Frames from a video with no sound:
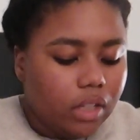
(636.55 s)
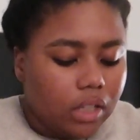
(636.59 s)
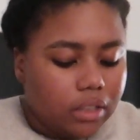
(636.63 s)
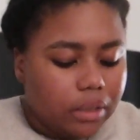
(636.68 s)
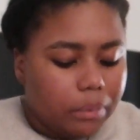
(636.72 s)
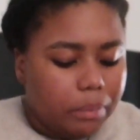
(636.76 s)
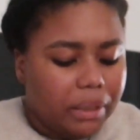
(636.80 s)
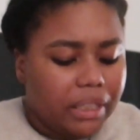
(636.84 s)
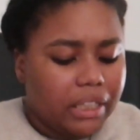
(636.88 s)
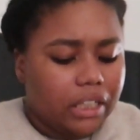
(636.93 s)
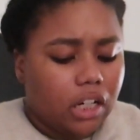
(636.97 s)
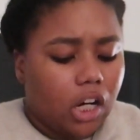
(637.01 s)

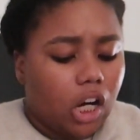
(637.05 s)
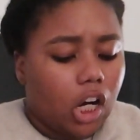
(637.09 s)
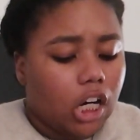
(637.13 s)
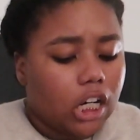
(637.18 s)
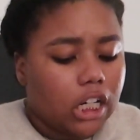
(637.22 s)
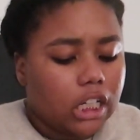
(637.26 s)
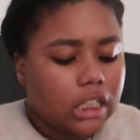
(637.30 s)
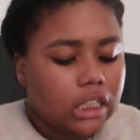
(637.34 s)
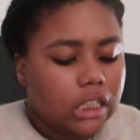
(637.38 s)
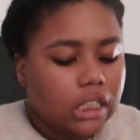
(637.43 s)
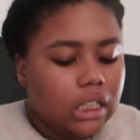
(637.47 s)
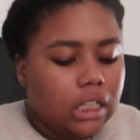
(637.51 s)
the P
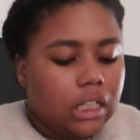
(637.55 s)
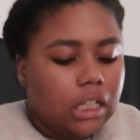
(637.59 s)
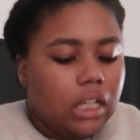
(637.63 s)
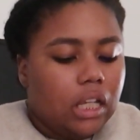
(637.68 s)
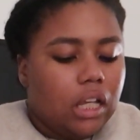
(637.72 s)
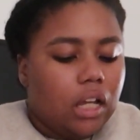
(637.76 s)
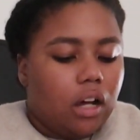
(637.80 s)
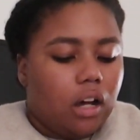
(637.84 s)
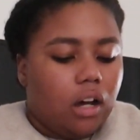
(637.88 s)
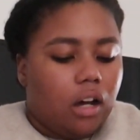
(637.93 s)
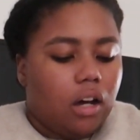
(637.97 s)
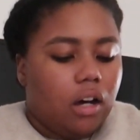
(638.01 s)
R,
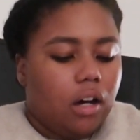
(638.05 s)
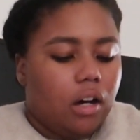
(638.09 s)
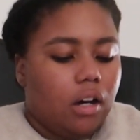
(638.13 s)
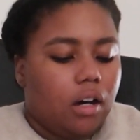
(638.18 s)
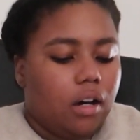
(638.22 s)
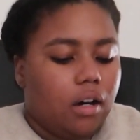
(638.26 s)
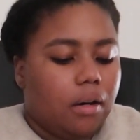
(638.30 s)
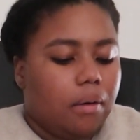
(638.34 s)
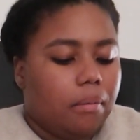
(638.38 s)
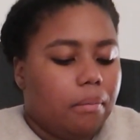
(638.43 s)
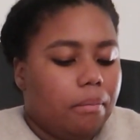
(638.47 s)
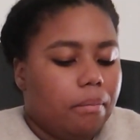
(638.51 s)

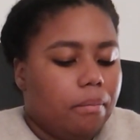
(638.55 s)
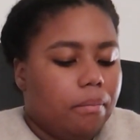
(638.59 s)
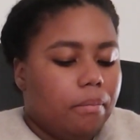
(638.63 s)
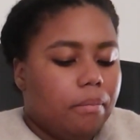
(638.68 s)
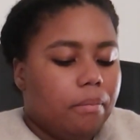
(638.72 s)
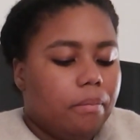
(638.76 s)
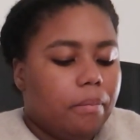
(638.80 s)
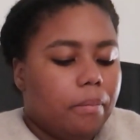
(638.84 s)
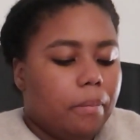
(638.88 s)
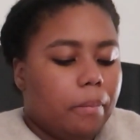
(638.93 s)
um,